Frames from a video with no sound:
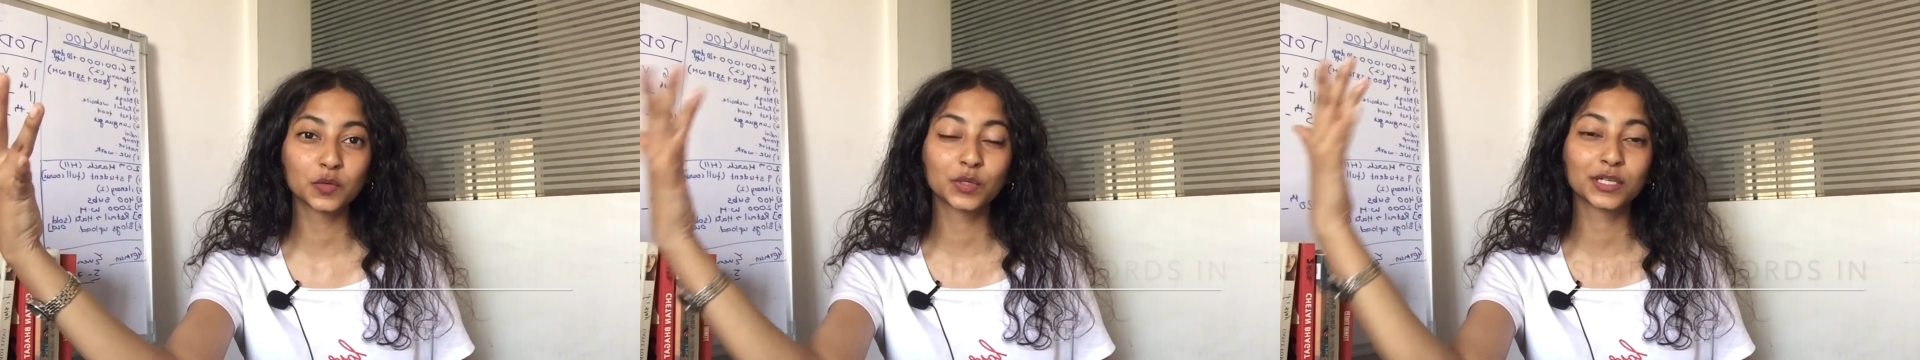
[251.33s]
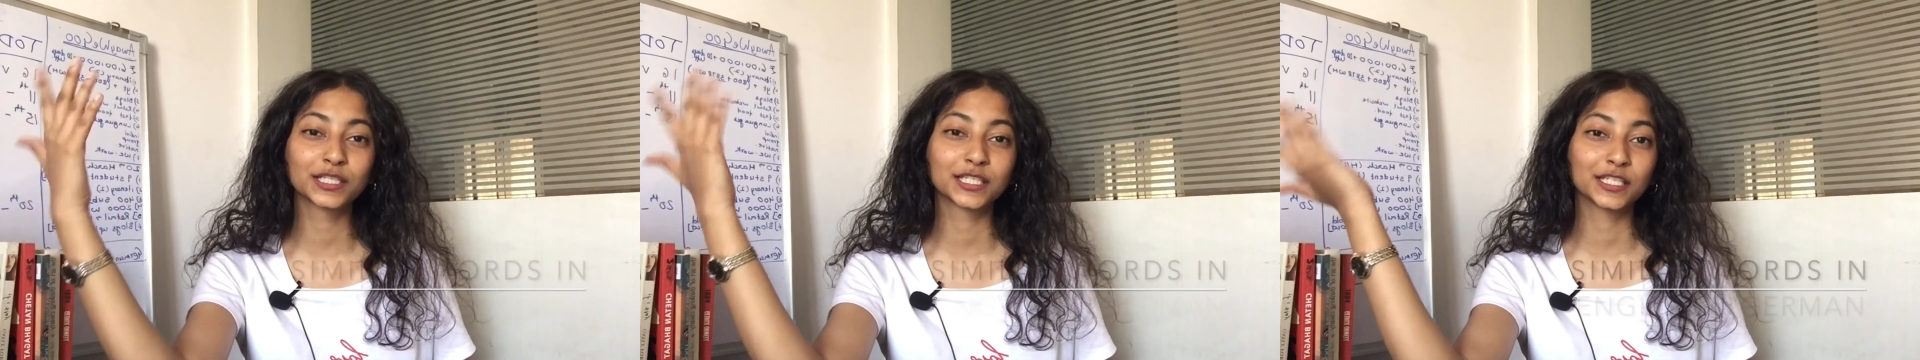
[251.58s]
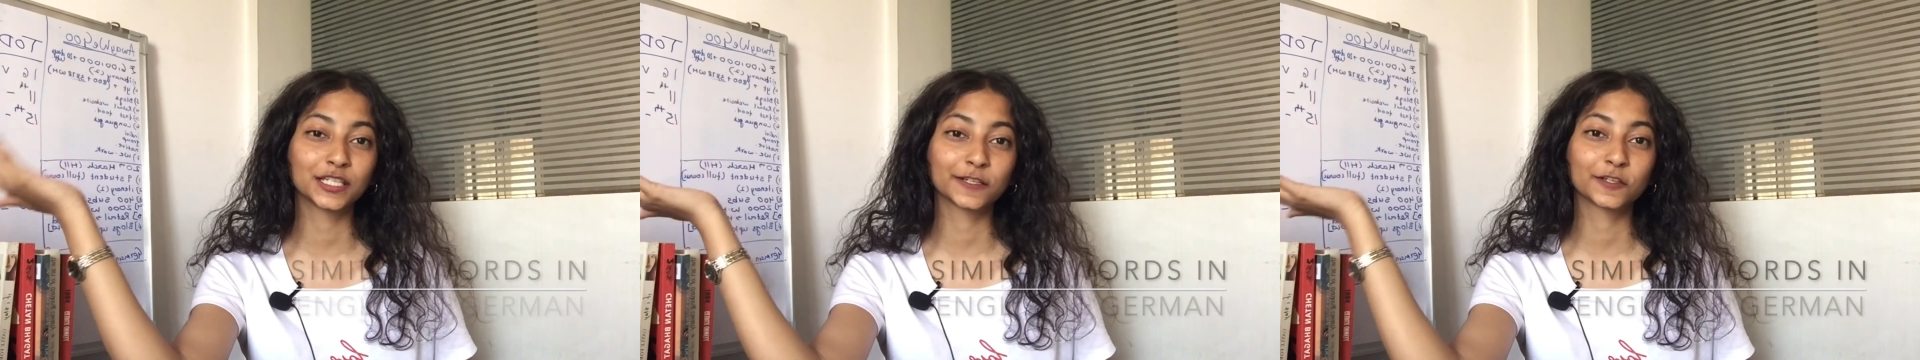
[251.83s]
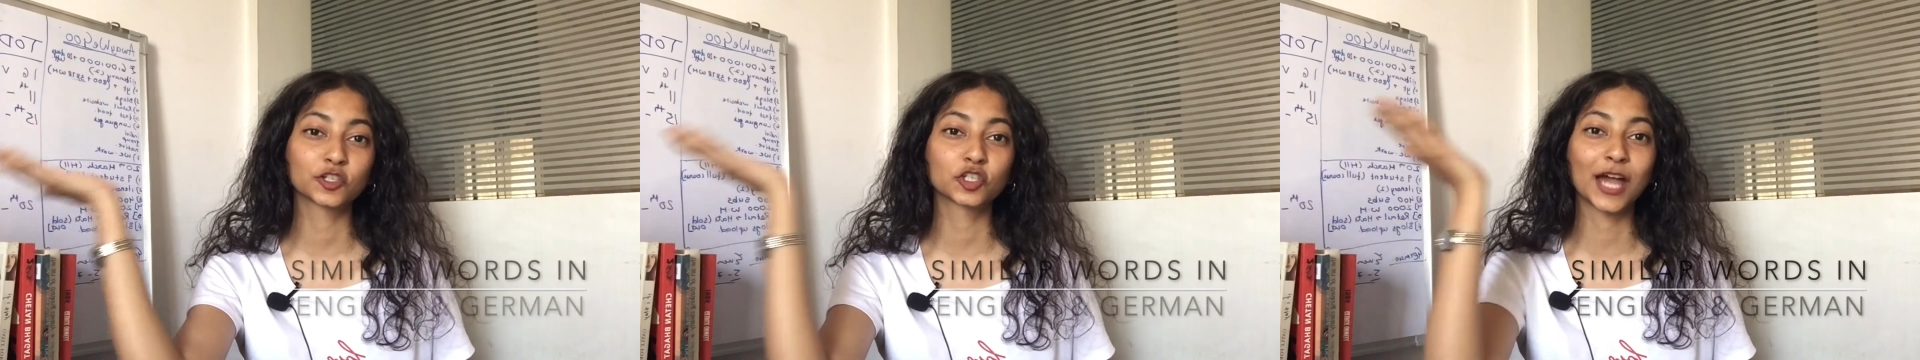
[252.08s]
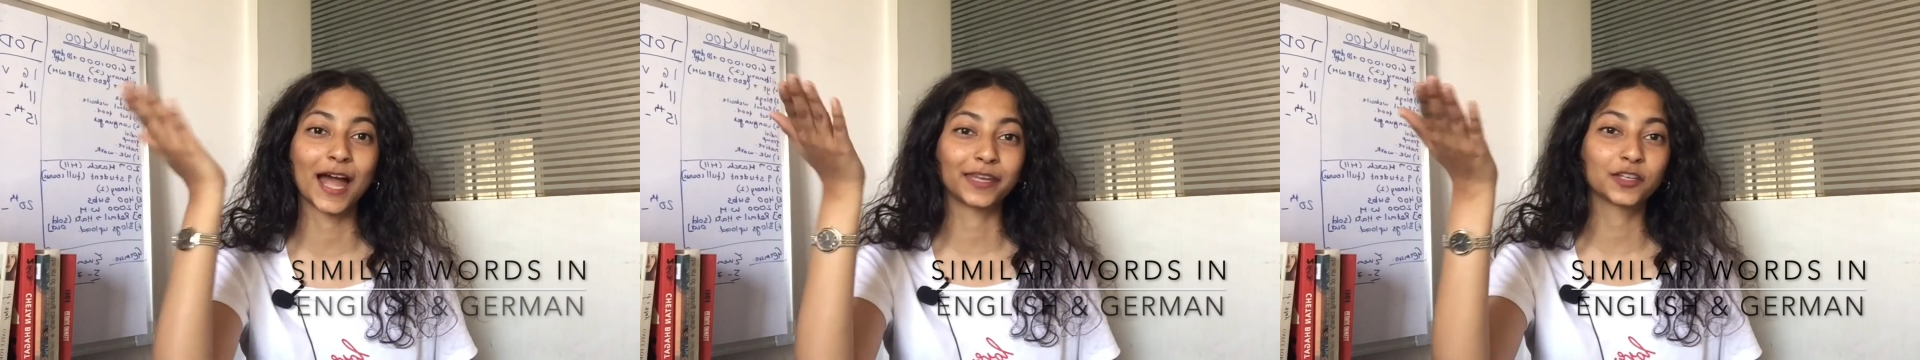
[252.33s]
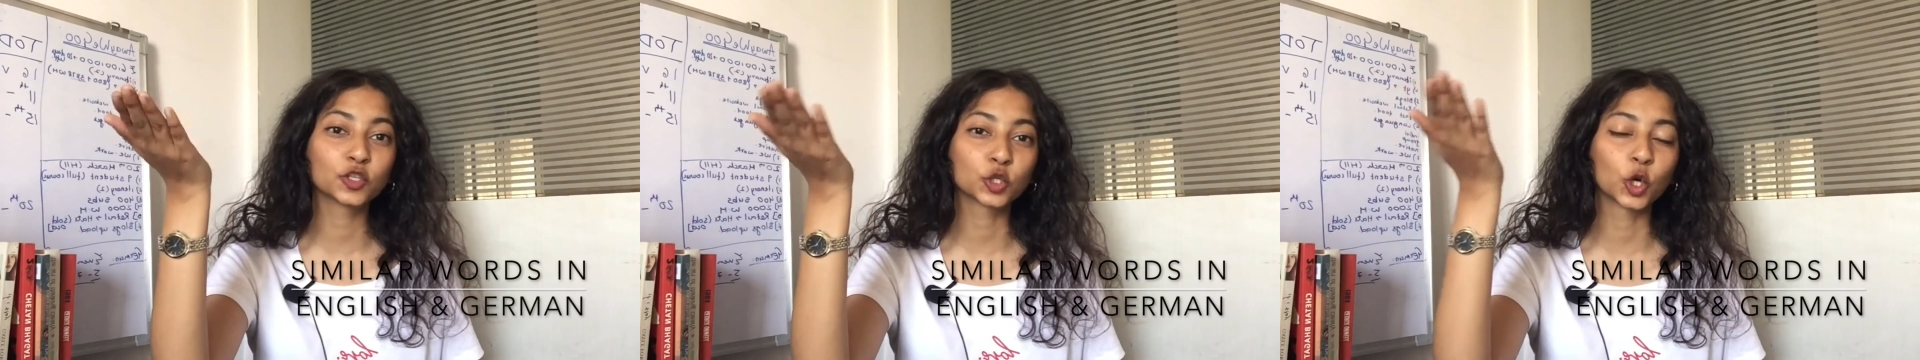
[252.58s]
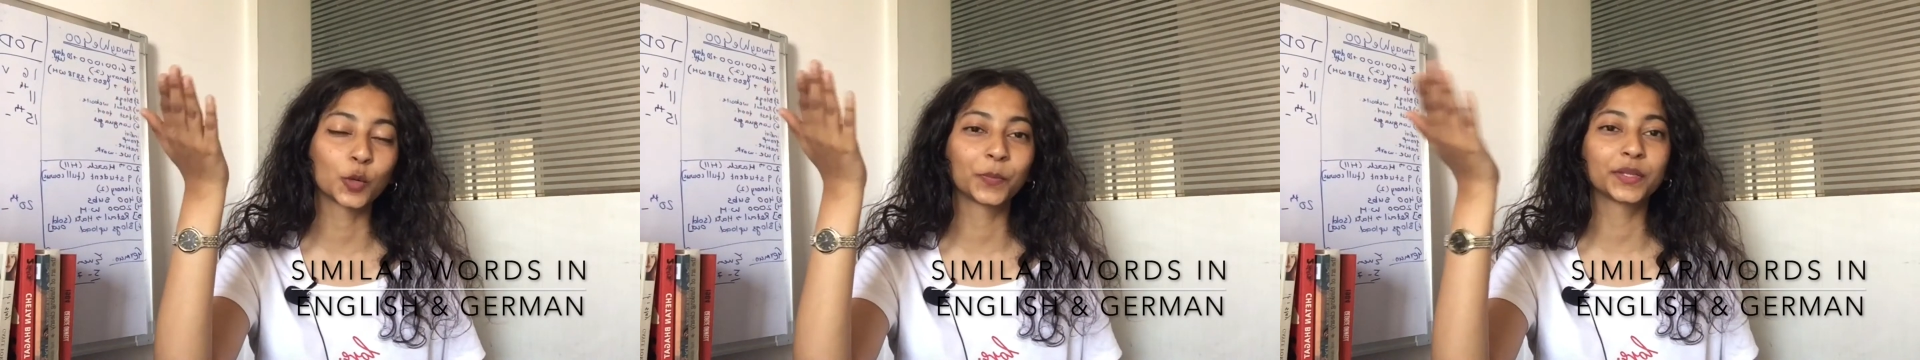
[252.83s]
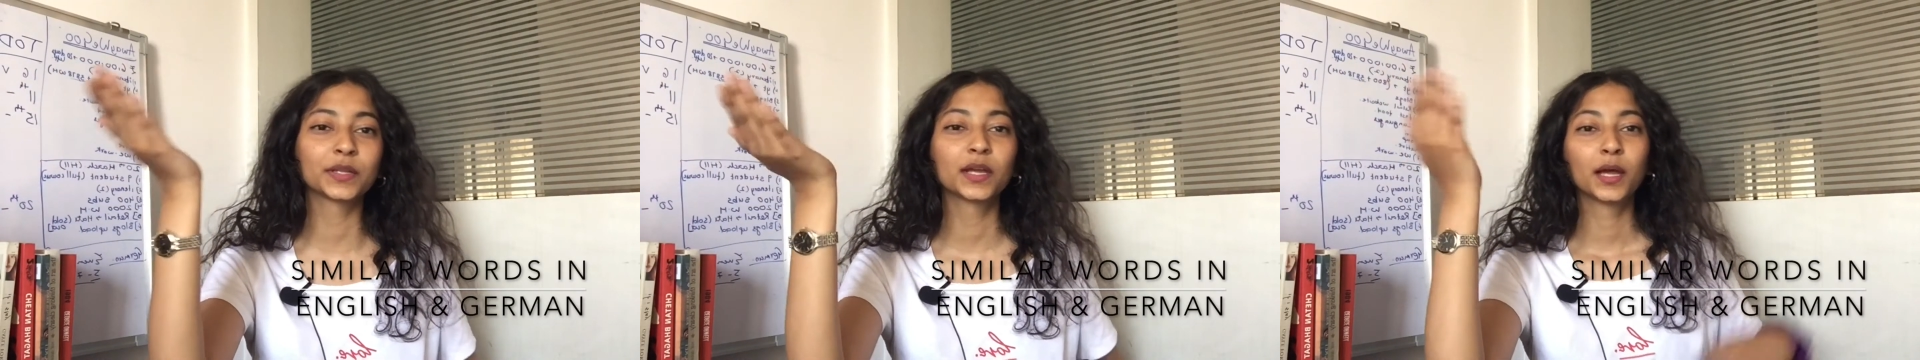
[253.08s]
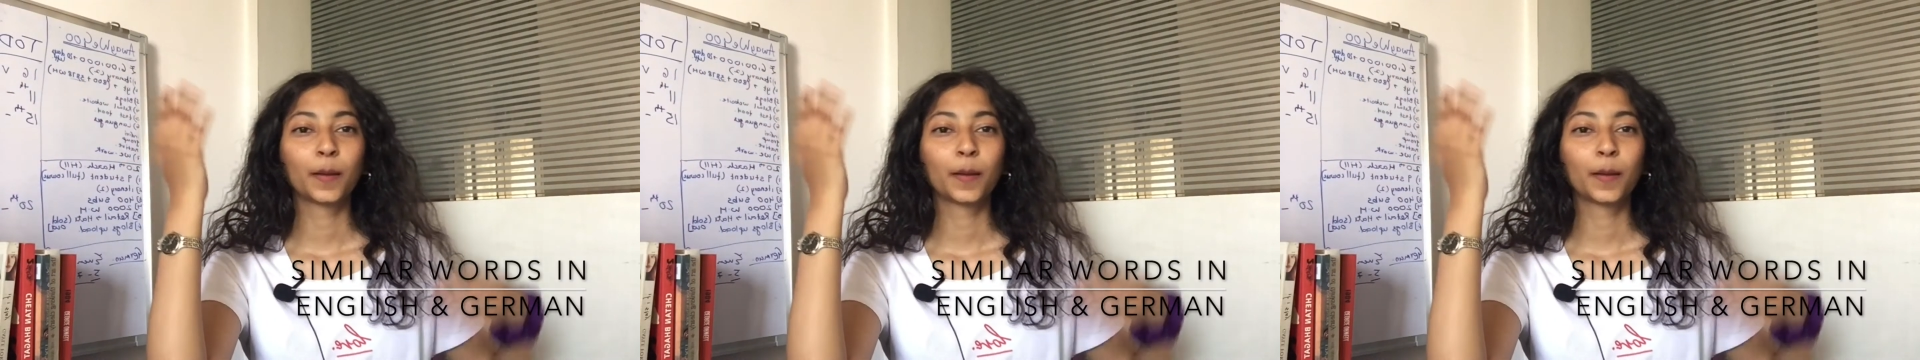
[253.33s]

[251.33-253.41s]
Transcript: words in English and in German